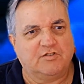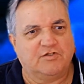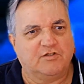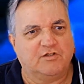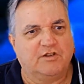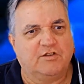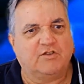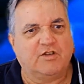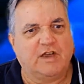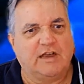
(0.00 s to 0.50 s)

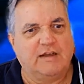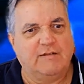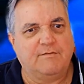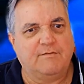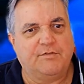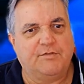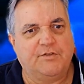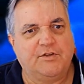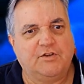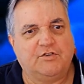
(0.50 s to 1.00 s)
save
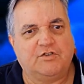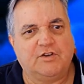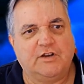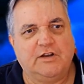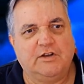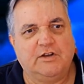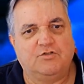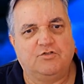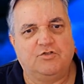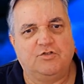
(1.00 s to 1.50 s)
this
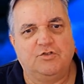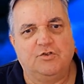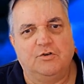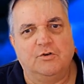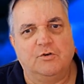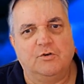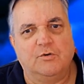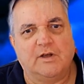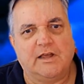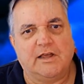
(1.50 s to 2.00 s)

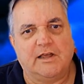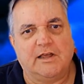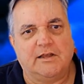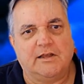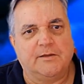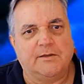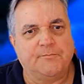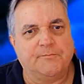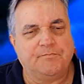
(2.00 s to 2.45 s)
into a